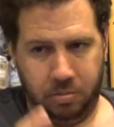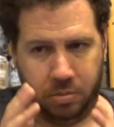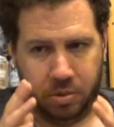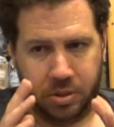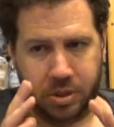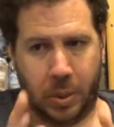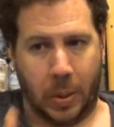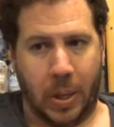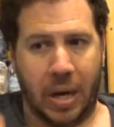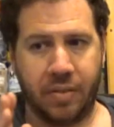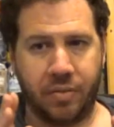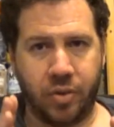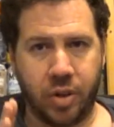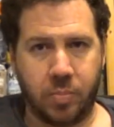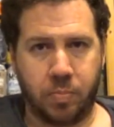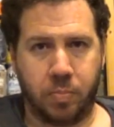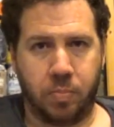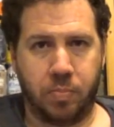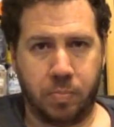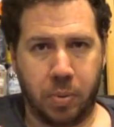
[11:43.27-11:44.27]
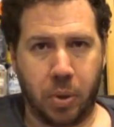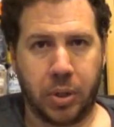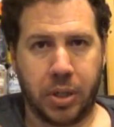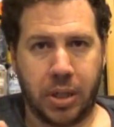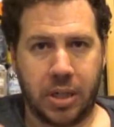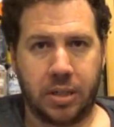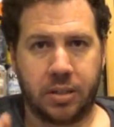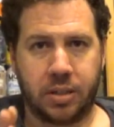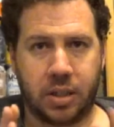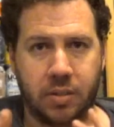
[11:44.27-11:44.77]
So
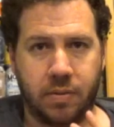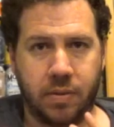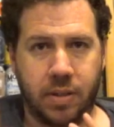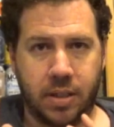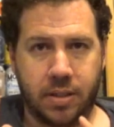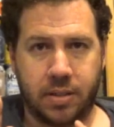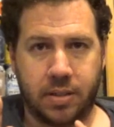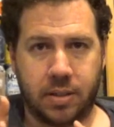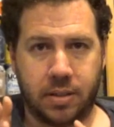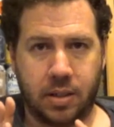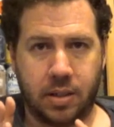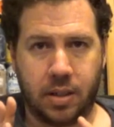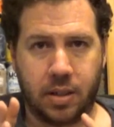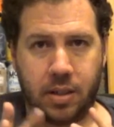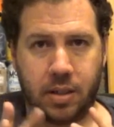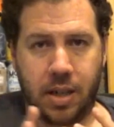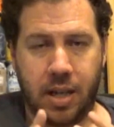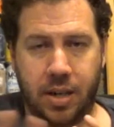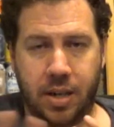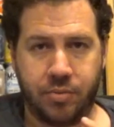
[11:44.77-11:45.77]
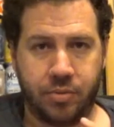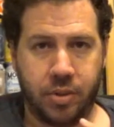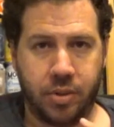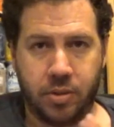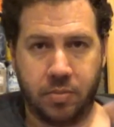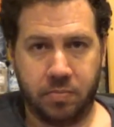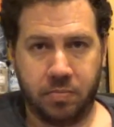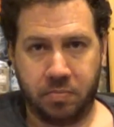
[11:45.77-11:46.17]
everybody is giving this 100.